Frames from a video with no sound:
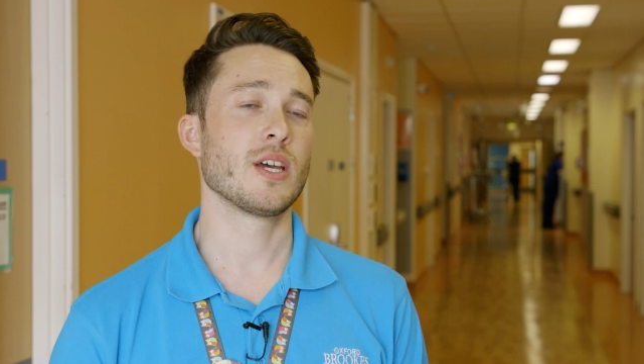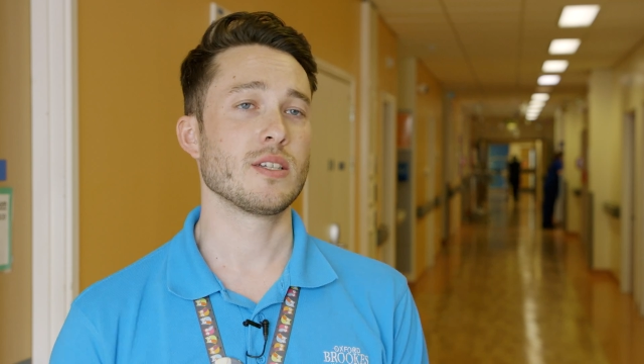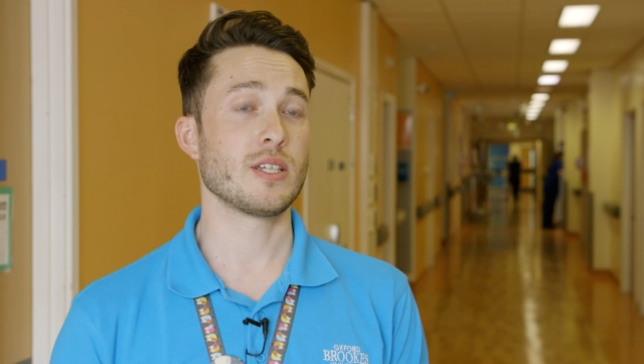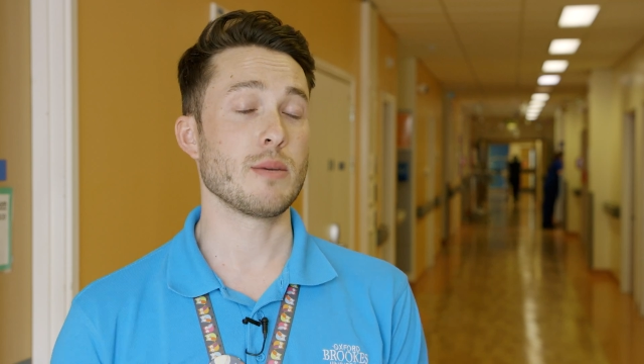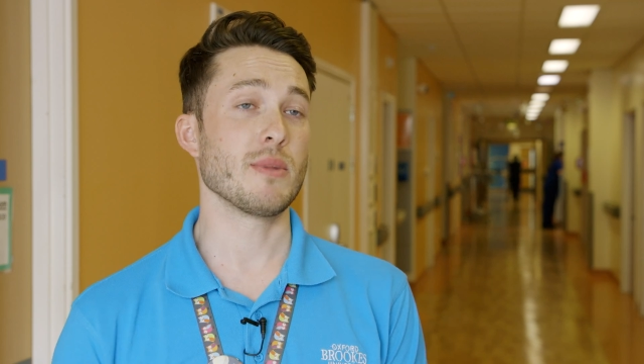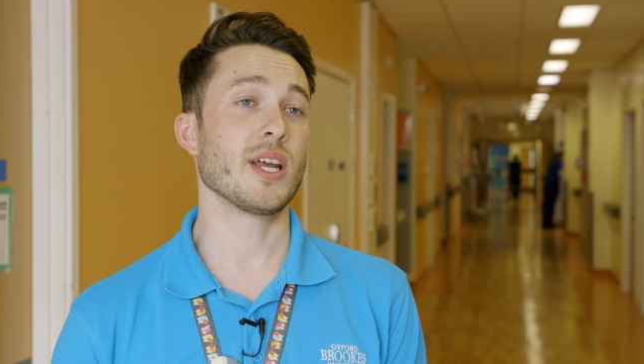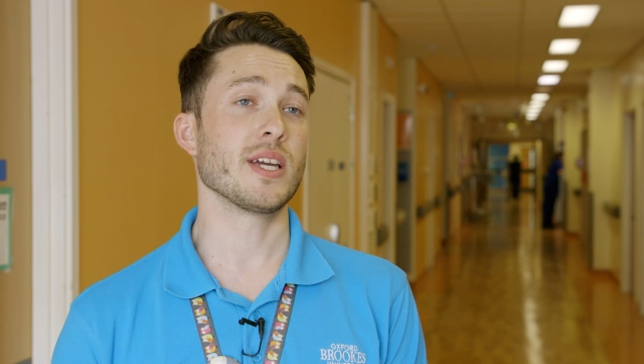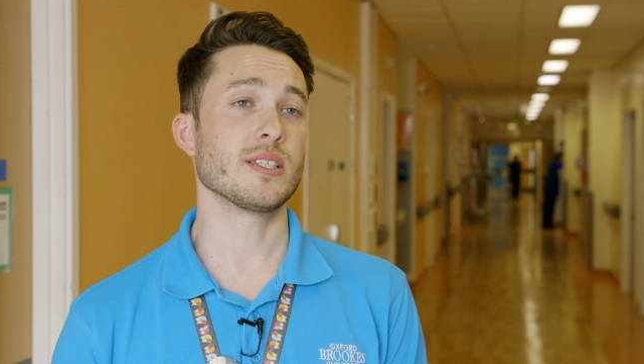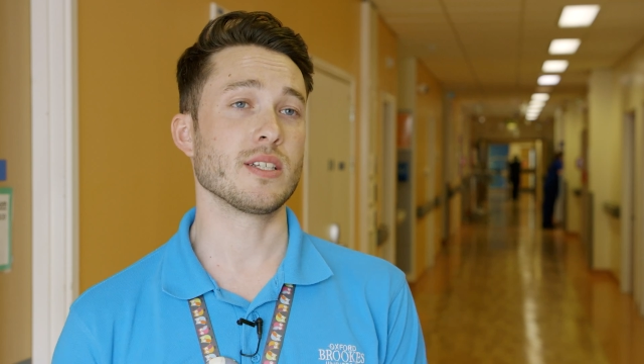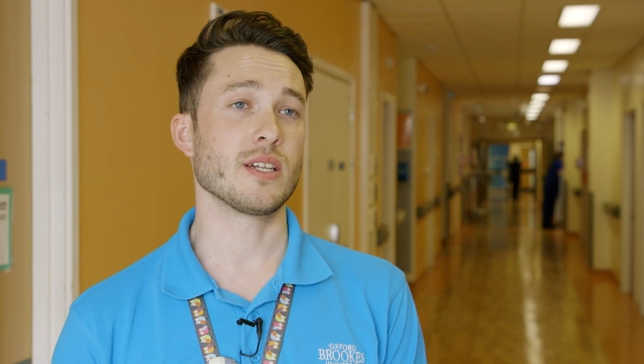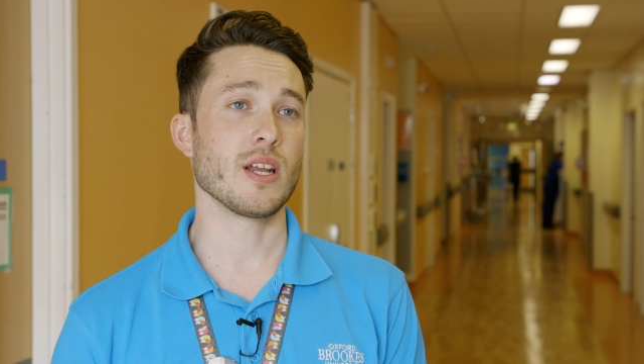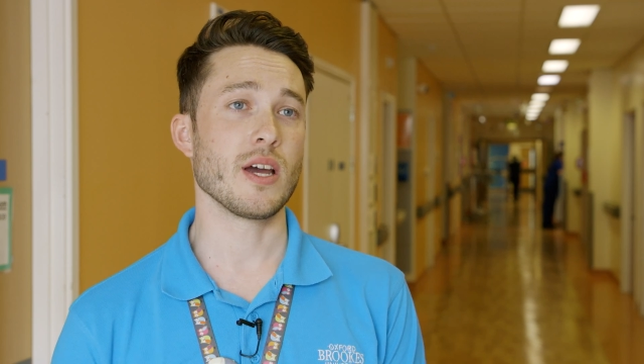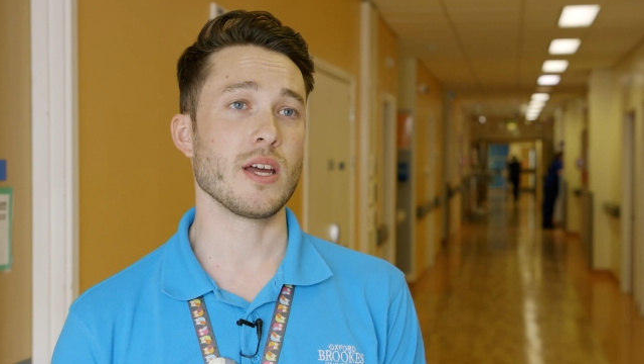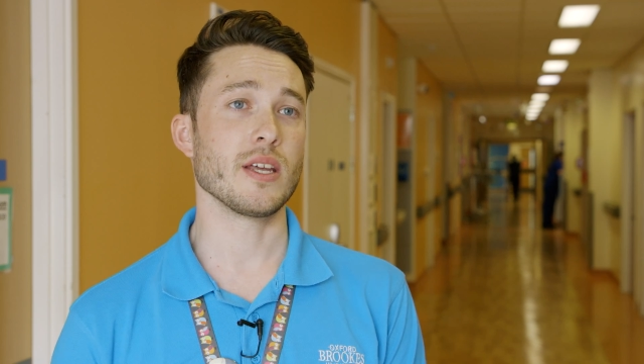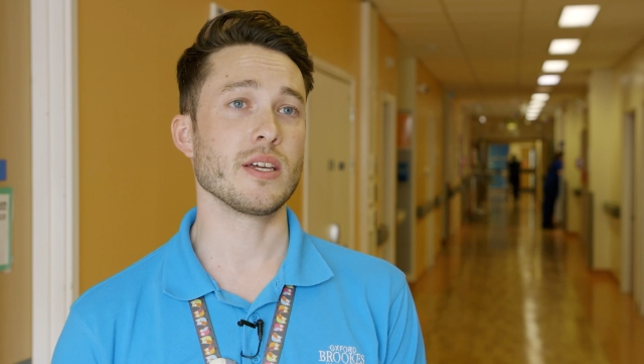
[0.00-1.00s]
simulated
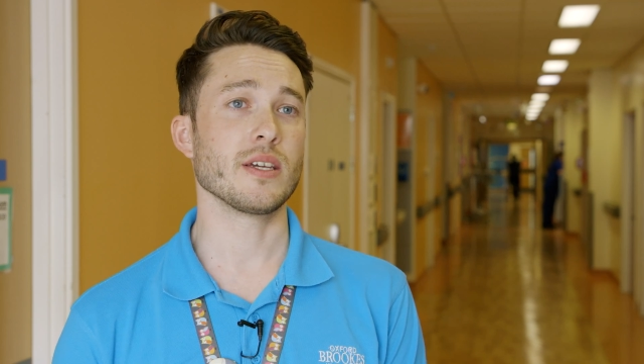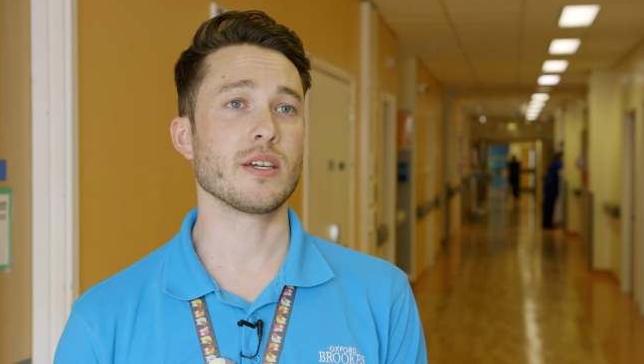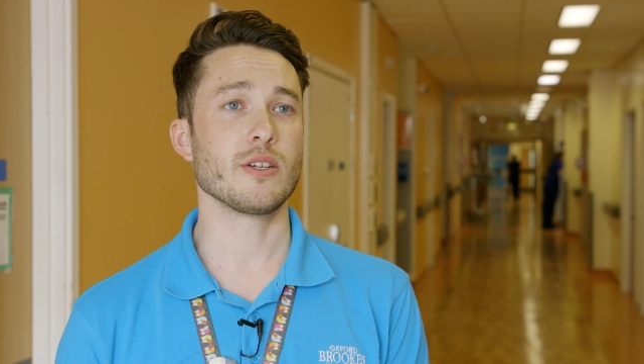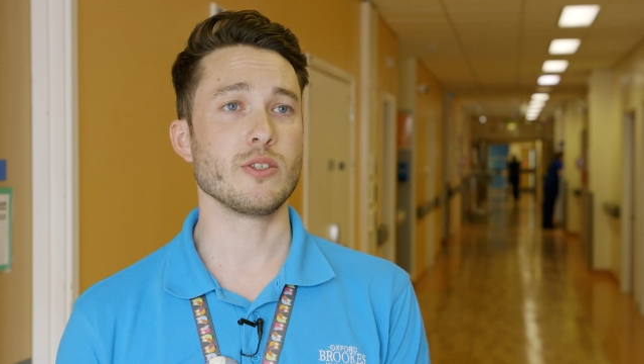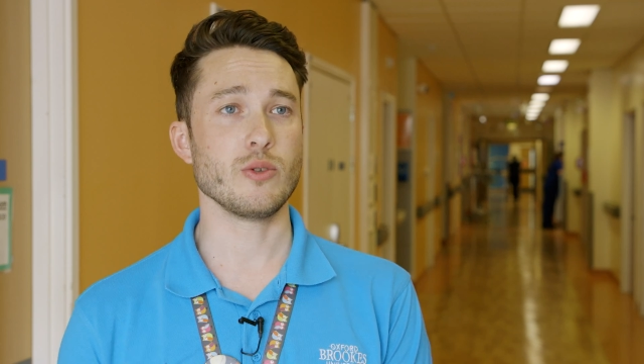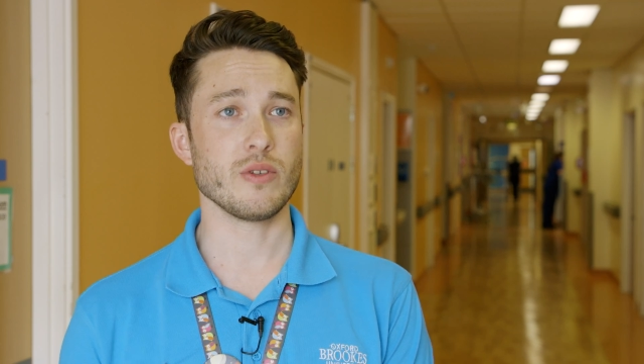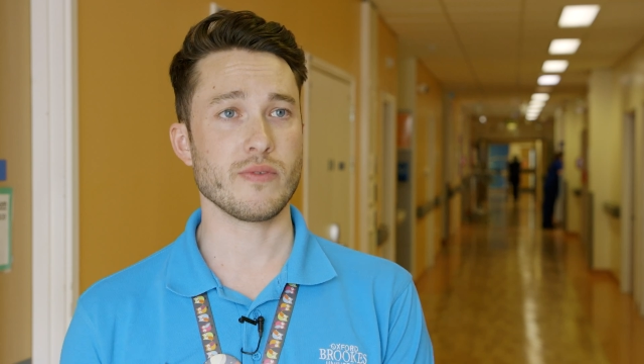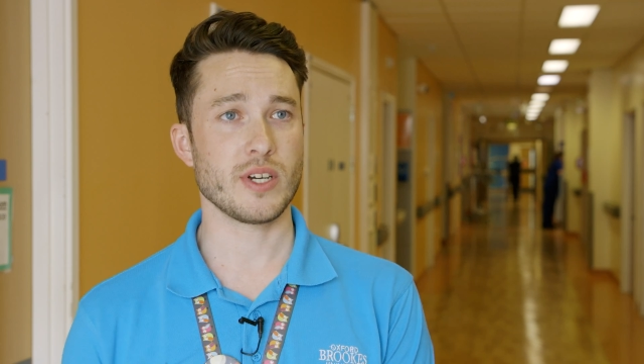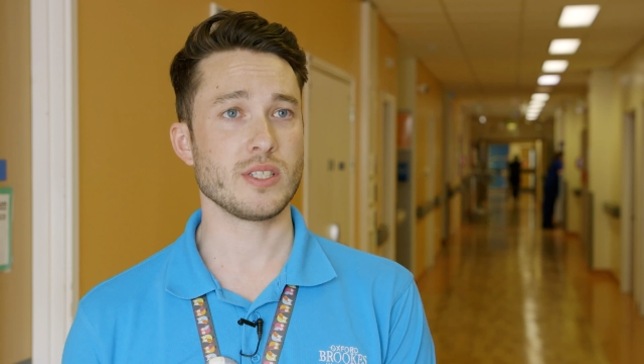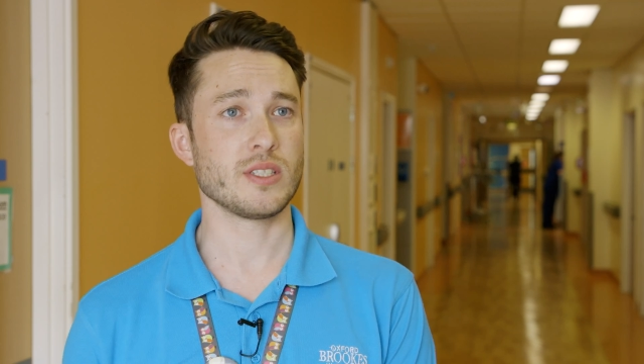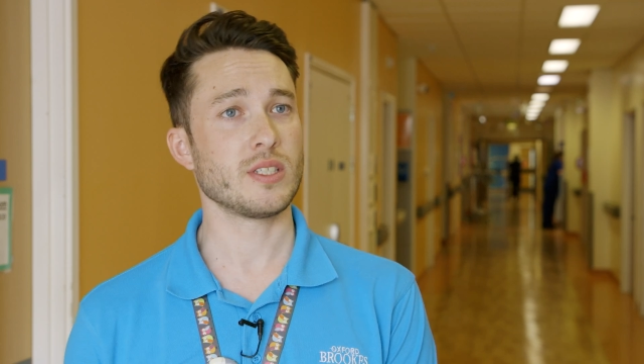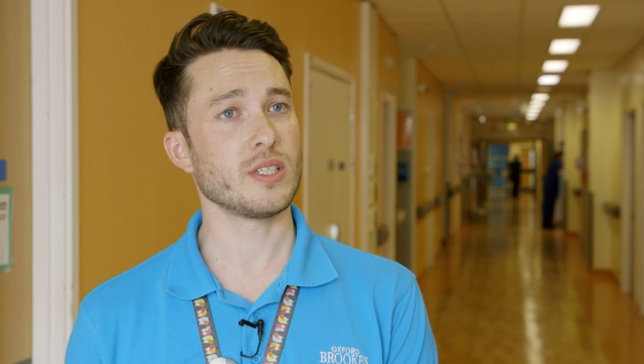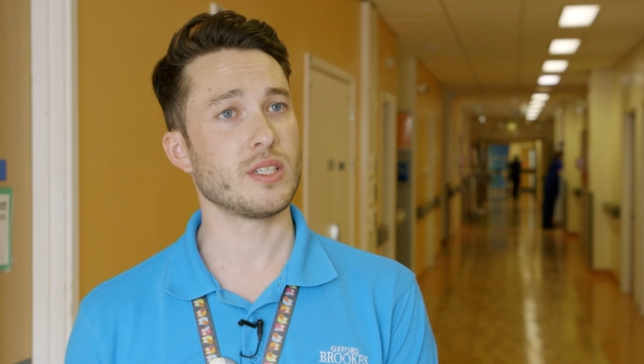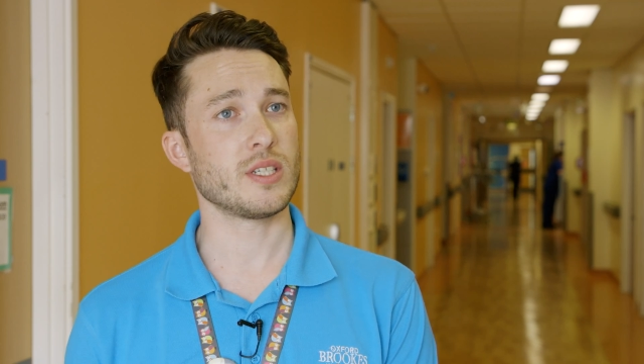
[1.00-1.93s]
learning and university